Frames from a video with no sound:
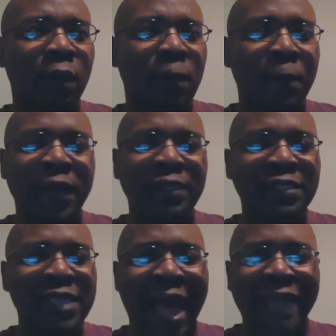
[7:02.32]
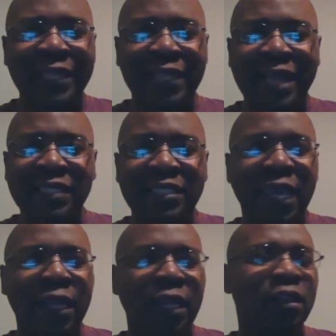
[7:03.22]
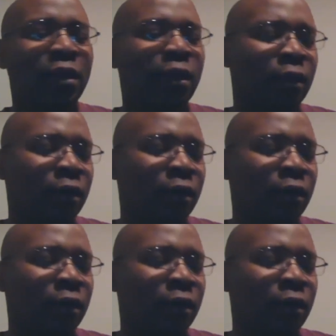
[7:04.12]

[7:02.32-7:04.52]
But I did not see anything.